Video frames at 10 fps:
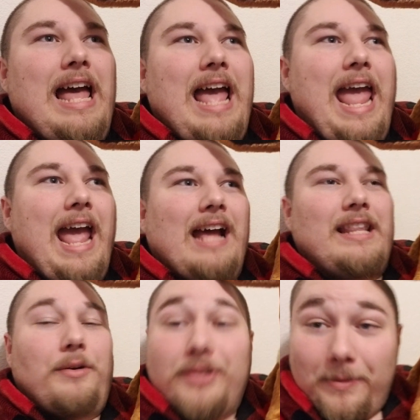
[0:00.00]
and
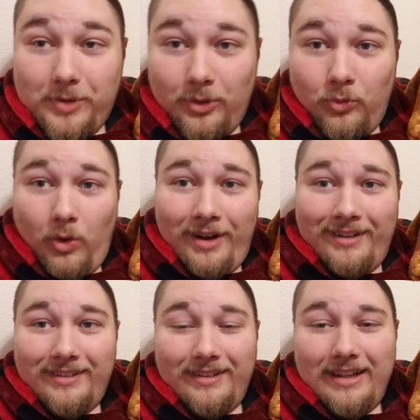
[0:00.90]
that was episode
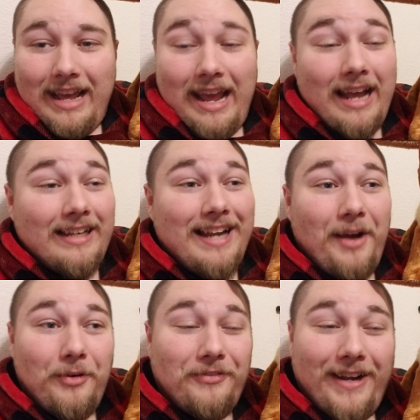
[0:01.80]
1, and
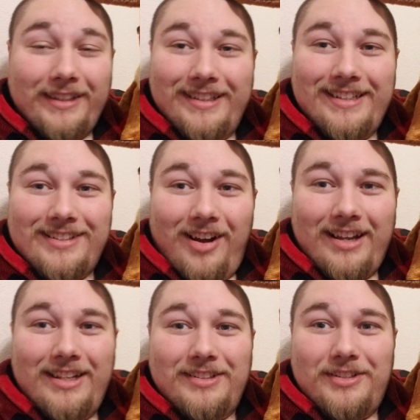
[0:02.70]
now we're finally
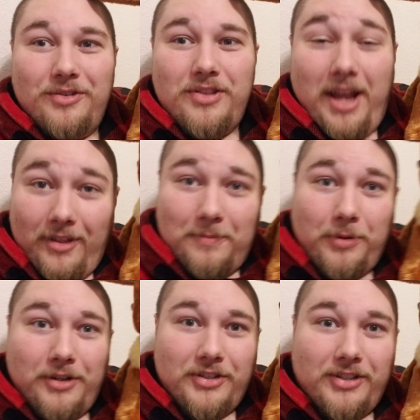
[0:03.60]
talking to the other
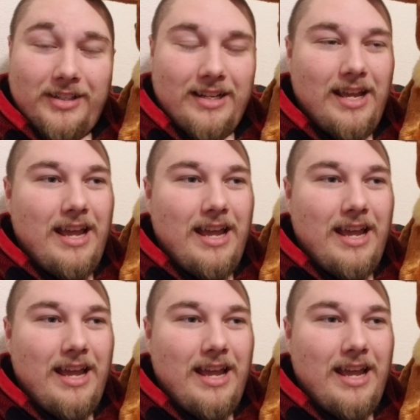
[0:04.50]
person